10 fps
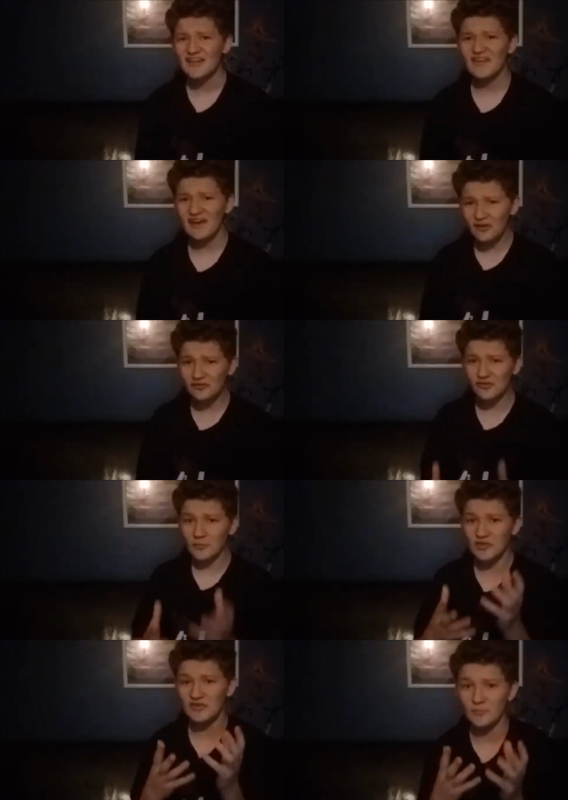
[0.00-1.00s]
they are some
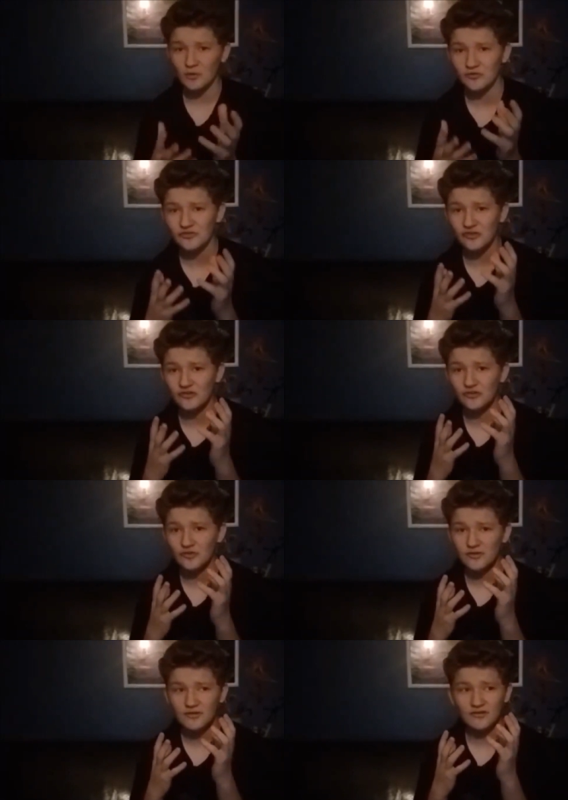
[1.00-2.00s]
of the most
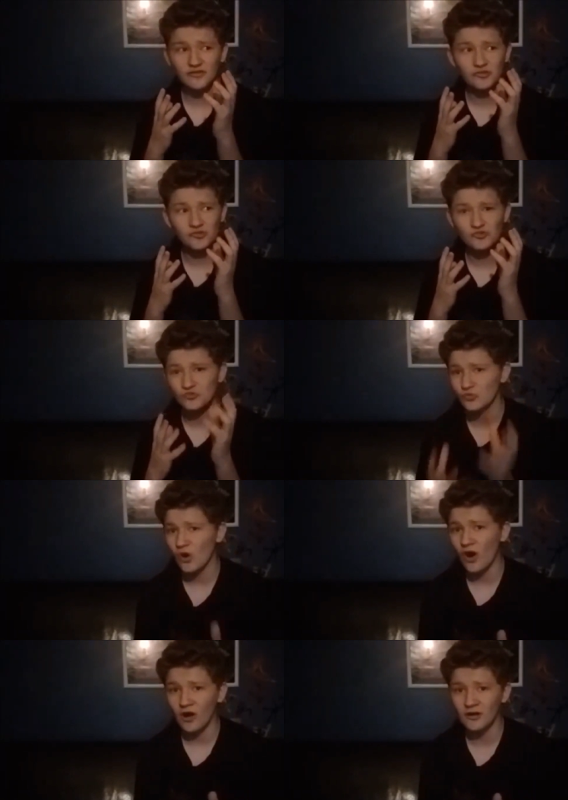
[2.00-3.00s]

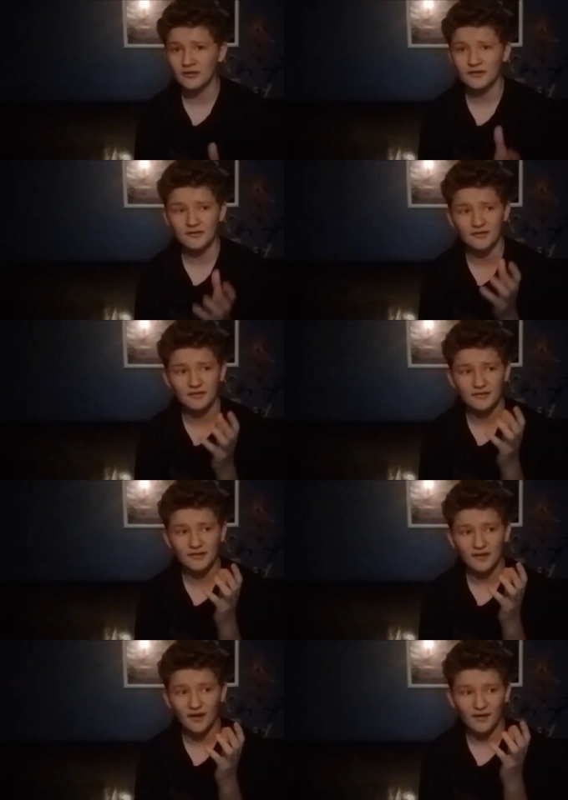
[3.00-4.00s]
strong,
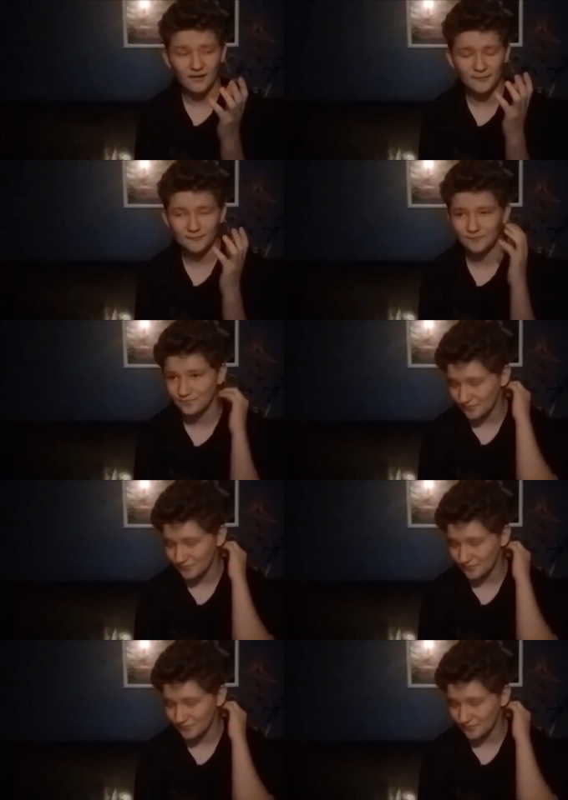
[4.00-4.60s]
um,